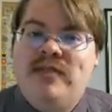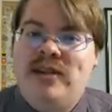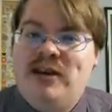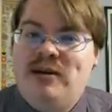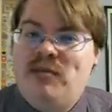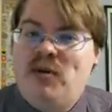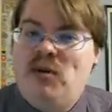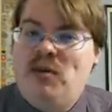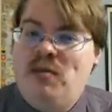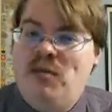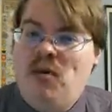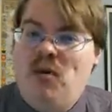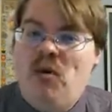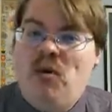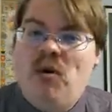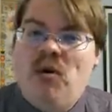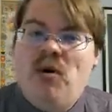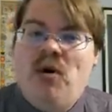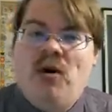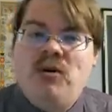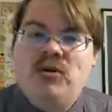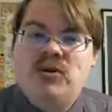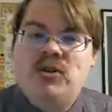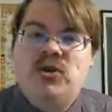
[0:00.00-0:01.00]
of them or
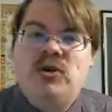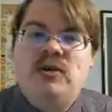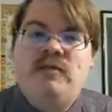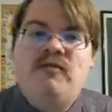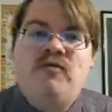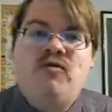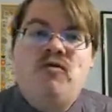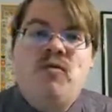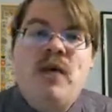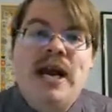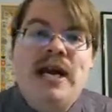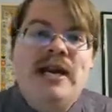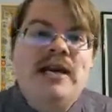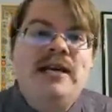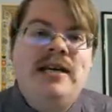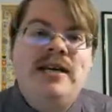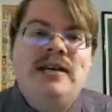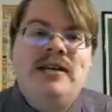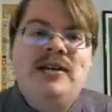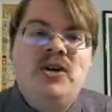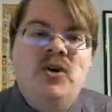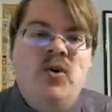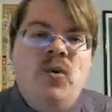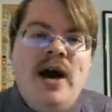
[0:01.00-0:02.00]
more are sort of radiant